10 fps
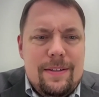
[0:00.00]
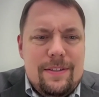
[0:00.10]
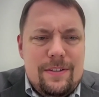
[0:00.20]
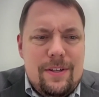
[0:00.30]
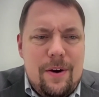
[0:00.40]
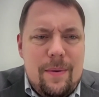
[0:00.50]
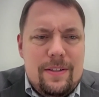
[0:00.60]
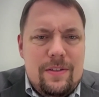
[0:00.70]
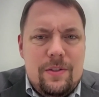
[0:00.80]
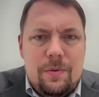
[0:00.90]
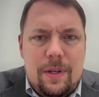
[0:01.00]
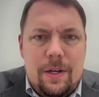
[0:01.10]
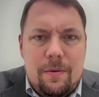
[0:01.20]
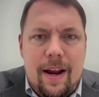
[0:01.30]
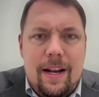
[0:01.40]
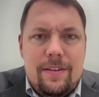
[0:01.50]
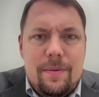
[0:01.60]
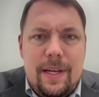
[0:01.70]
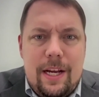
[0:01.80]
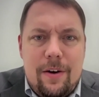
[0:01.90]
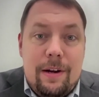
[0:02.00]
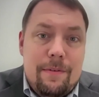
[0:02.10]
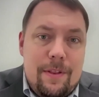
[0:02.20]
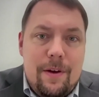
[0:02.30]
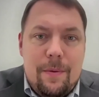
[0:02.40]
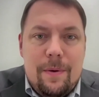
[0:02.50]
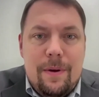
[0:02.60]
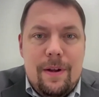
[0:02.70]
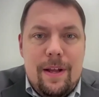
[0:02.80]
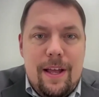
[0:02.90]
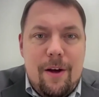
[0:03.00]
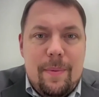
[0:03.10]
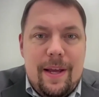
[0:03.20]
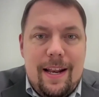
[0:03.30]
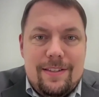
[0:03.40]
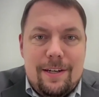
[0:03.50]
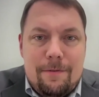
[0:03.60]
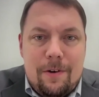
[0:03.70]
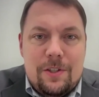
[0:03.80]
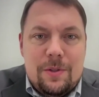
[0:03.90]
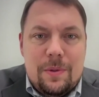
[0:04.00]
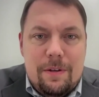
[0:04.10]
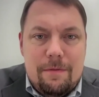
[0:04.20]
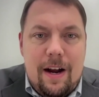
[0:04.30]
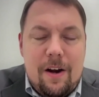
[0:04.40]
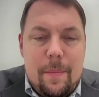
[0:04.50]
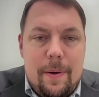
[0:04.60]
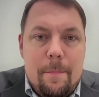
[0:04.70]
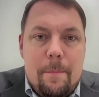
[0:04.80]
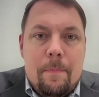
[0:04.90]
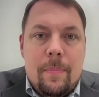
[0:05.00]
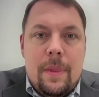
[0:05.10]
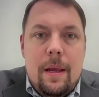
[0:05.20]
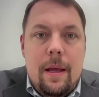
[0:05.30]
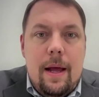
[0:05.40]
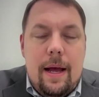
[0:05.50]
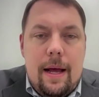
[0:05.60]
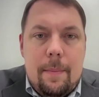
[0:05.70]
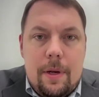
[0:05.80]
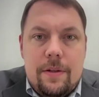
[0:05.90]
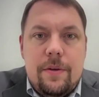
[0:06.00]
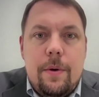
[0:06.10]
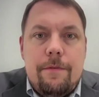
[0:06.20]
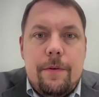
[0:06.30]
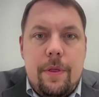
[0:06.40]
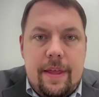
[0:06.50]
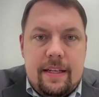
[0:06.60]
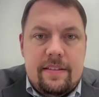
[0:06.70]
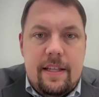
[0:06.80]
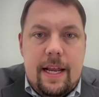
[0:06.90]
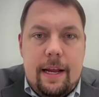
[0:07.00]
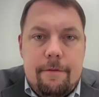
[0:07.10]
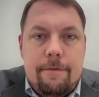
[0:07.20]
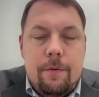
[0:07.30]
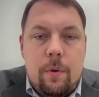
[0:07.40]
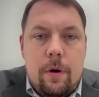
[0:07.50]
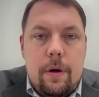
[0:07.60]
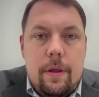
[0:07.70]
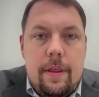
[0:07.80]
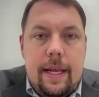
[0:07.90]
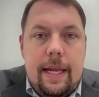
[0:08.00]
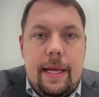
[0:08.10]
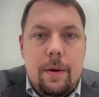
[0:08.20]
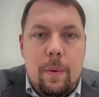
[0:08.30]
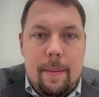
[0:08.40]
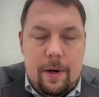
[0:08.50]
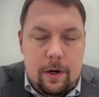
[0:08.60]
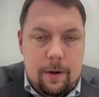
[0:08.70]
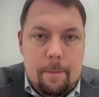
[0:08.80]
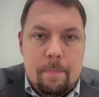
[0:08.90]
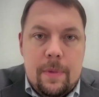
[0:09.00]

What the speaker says: So it's really great to be here, even though, albeit it's in a virtual environment. I'm going to do a few things today for the webinar.